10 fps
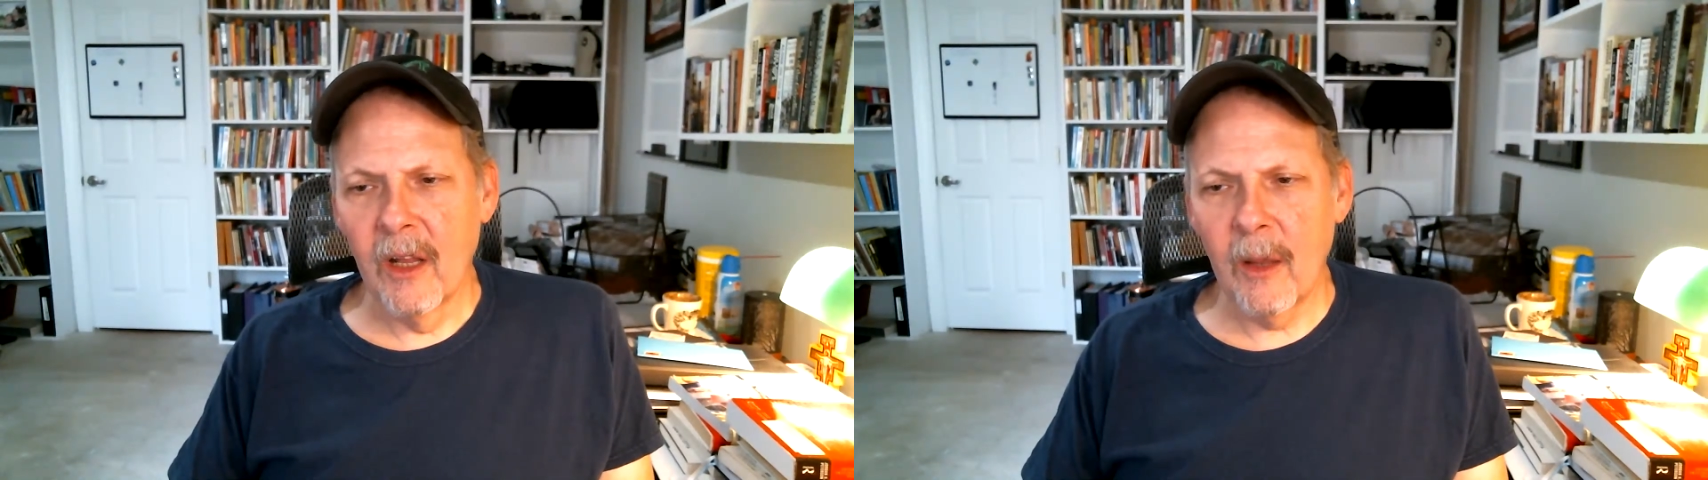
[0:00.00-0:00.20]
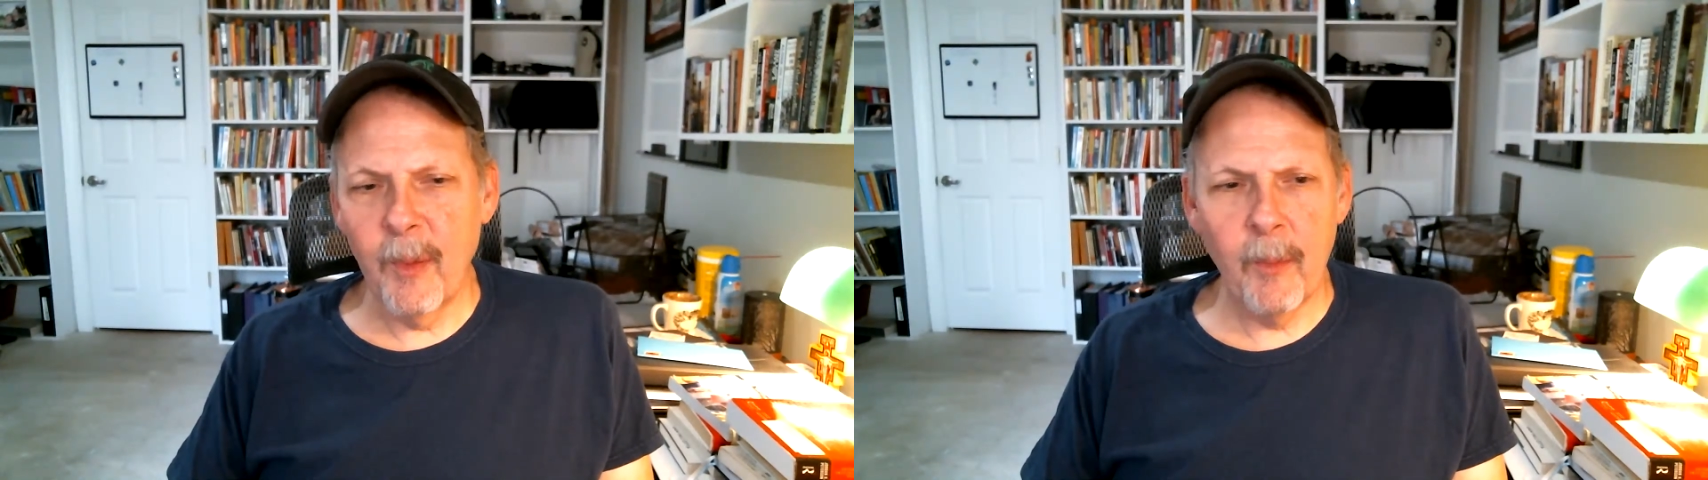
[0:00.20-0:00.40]

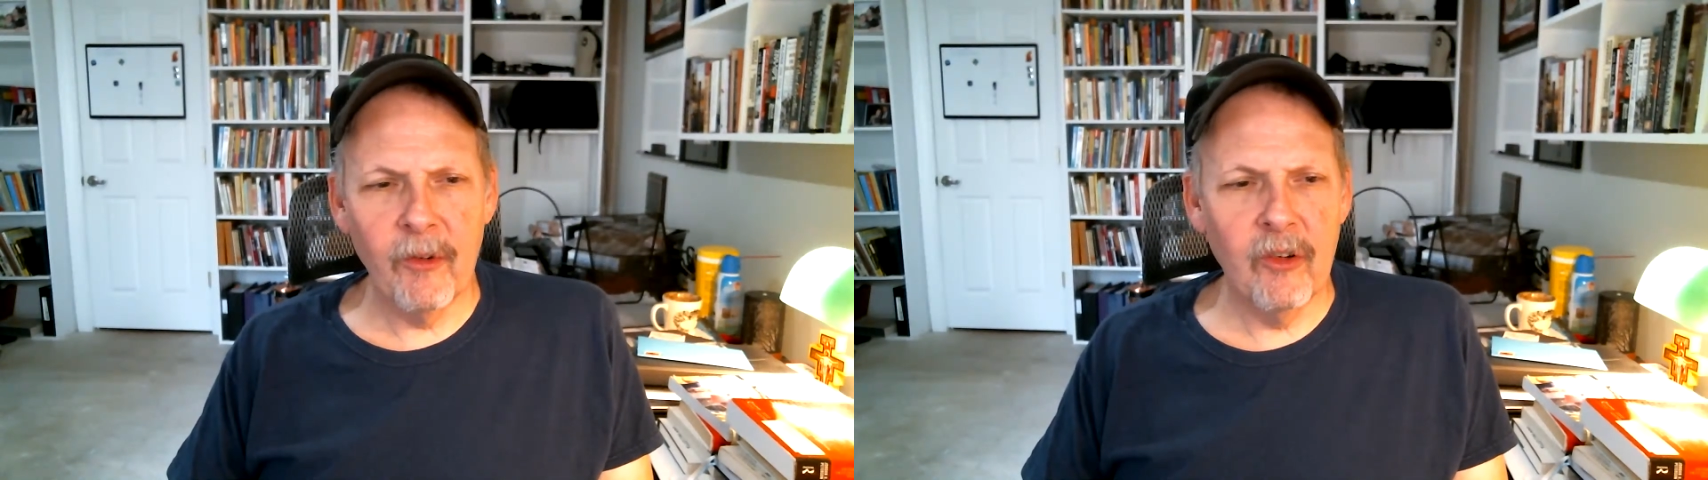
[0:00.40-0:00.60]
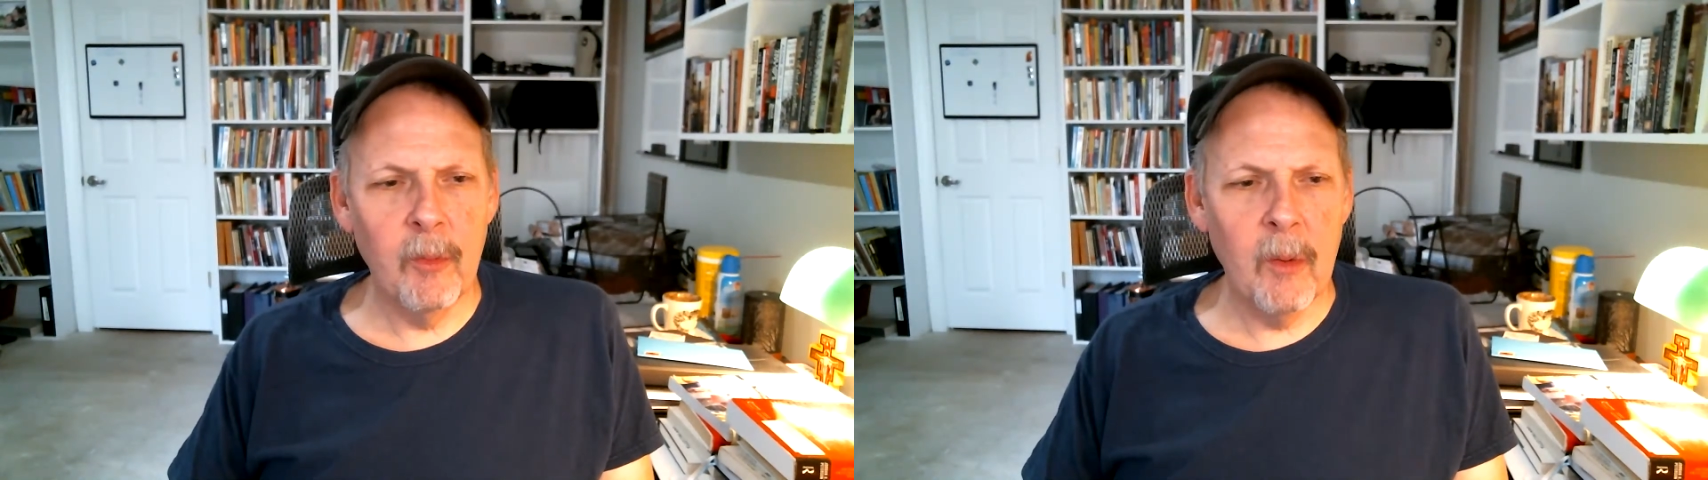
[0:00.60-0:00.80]
that people
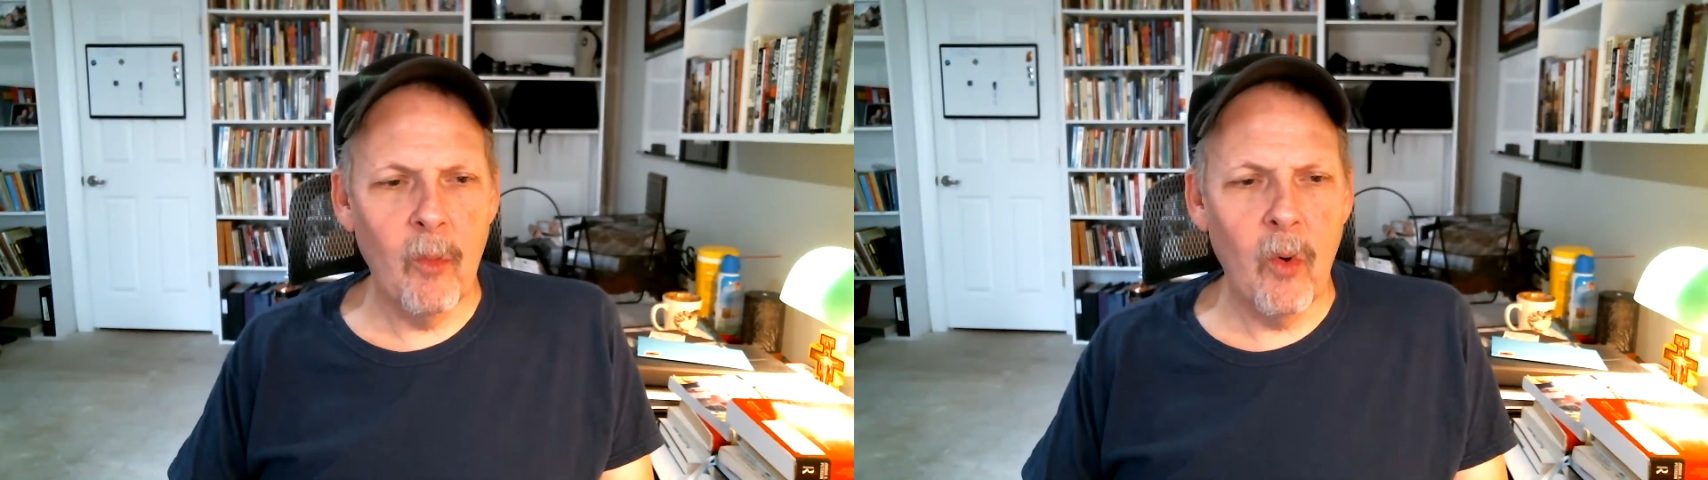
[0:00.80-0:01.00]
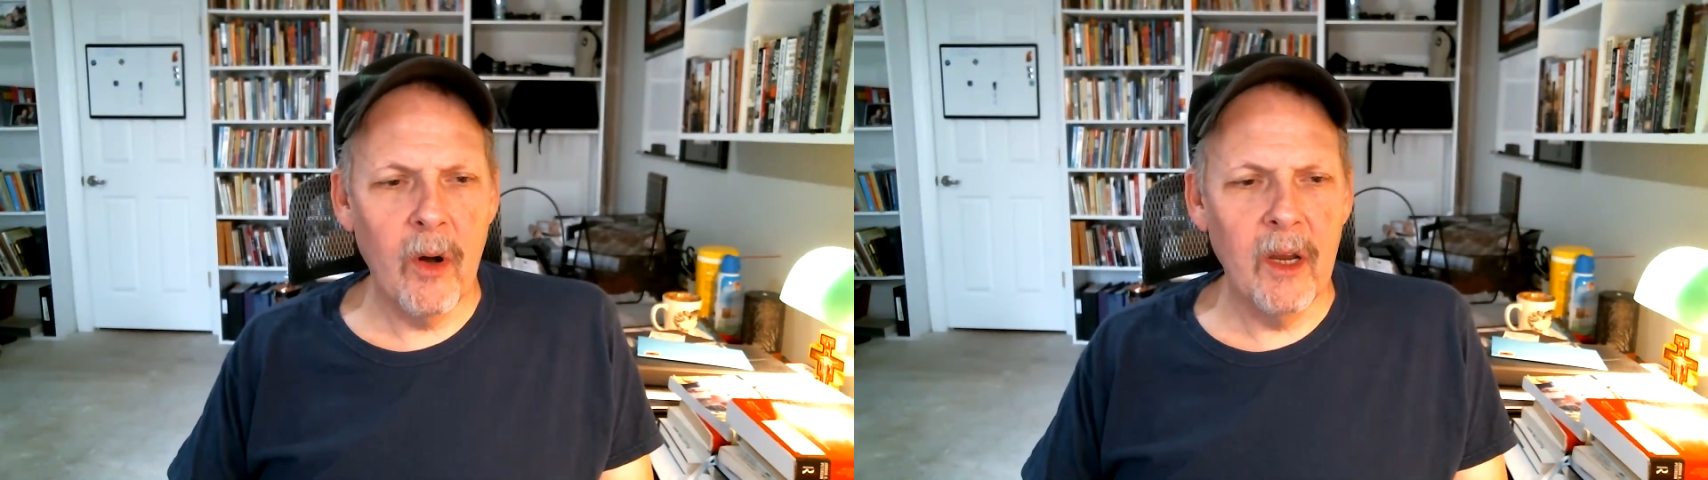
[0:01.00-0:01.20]
should be
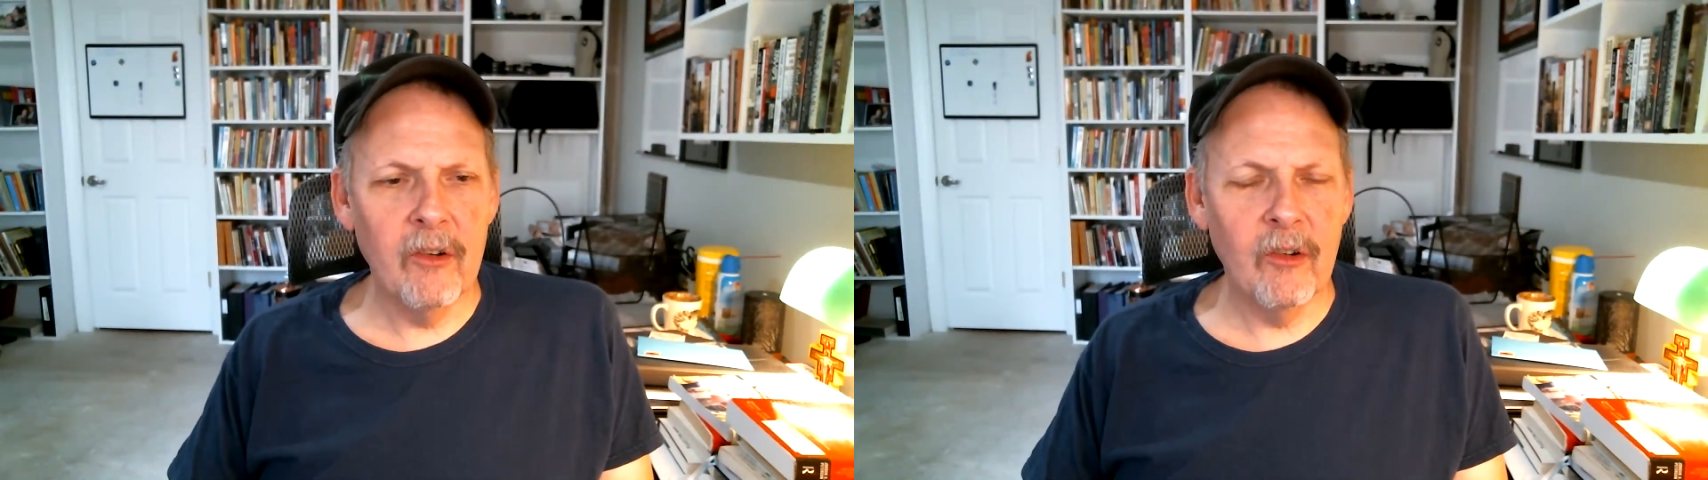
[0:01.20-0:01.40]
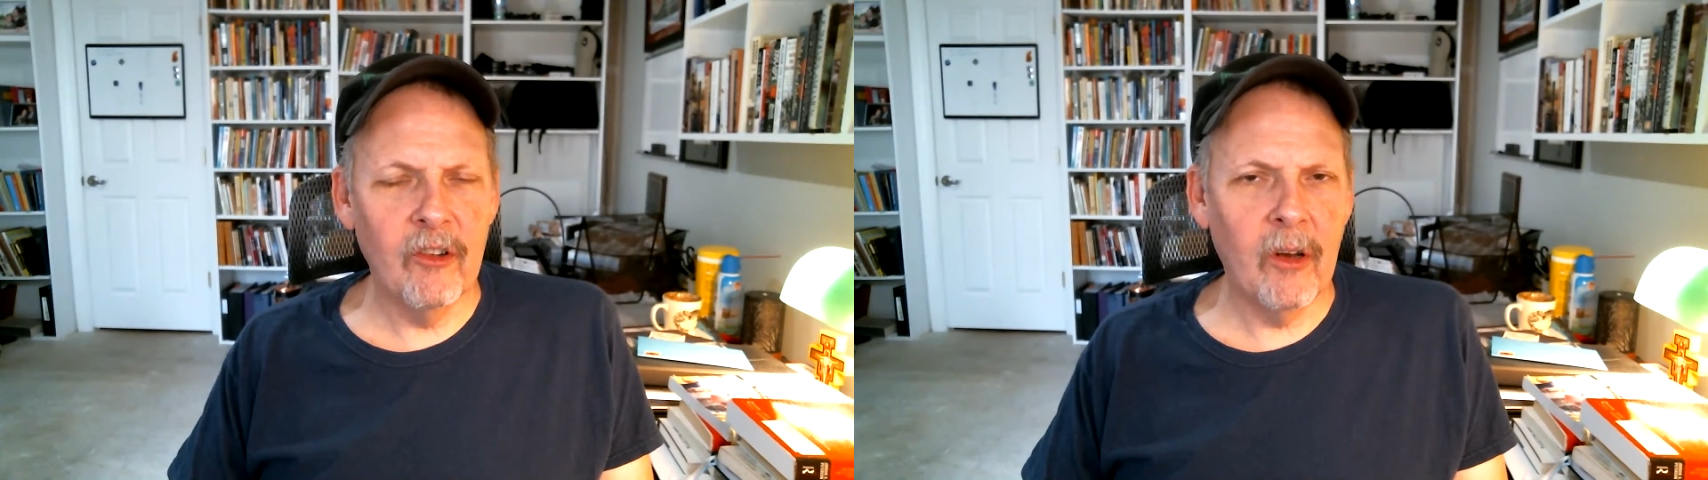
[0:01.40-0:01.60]
more
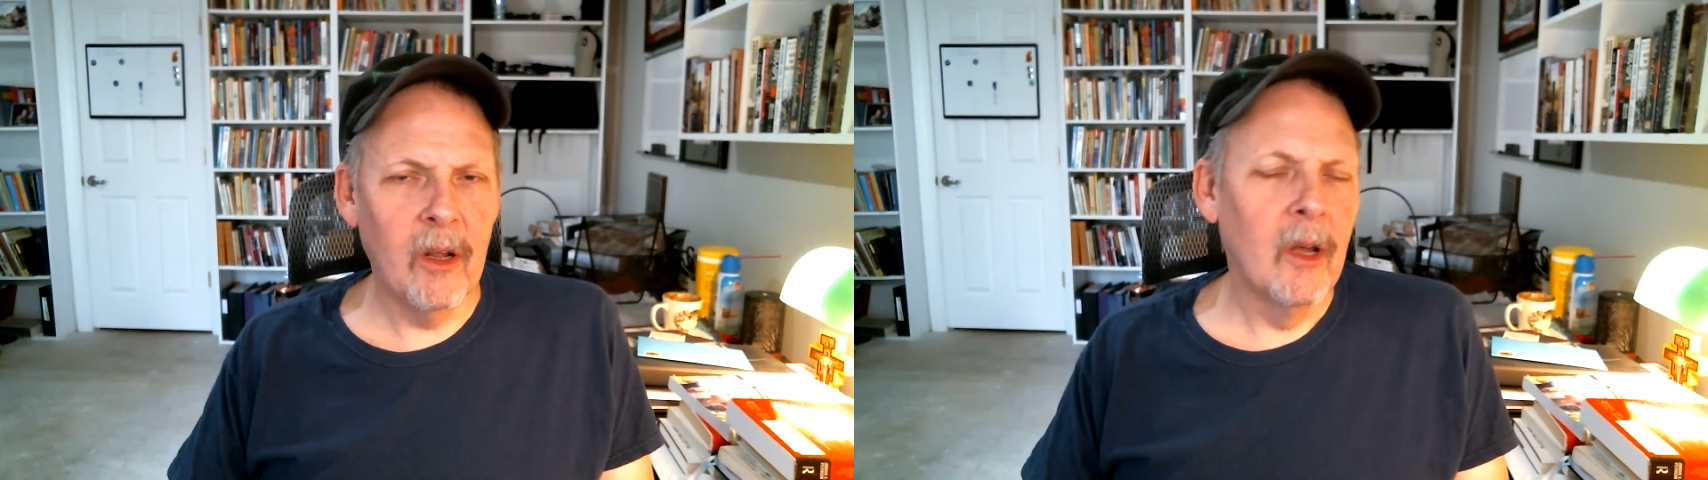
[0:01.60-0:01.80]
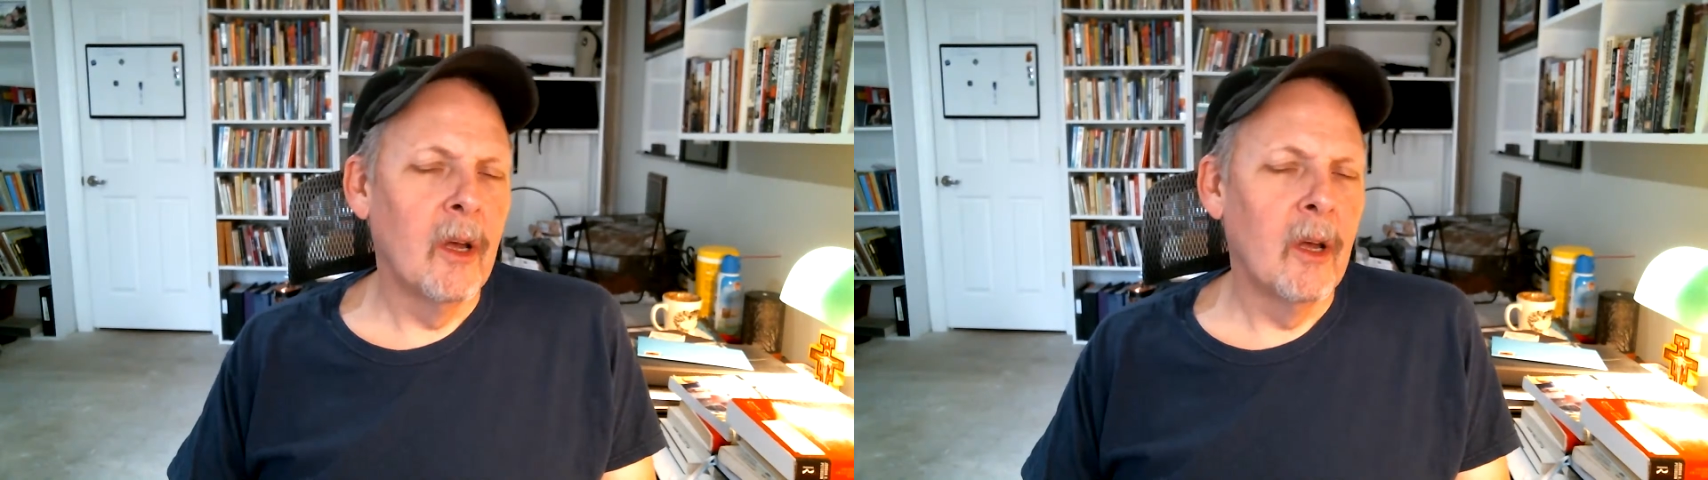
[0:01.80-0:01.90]
interested.